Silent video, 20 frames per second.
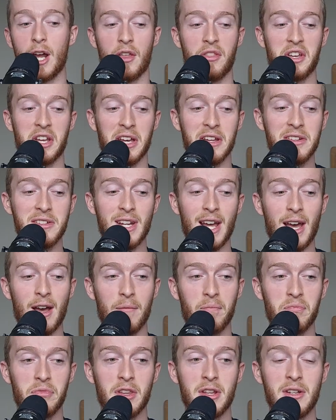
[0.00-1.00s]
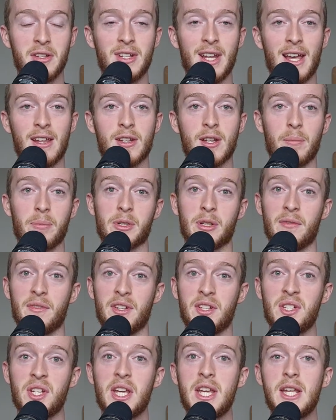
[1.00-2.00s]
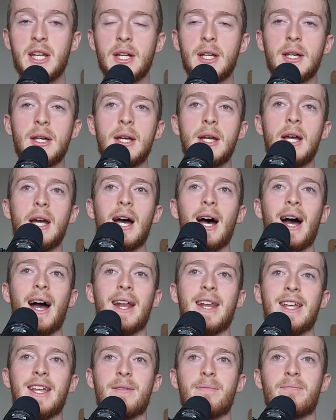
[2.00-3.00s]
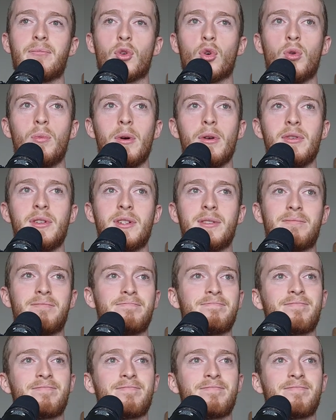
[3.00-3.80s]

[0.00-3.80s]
I think it set something of a scene, and it almost,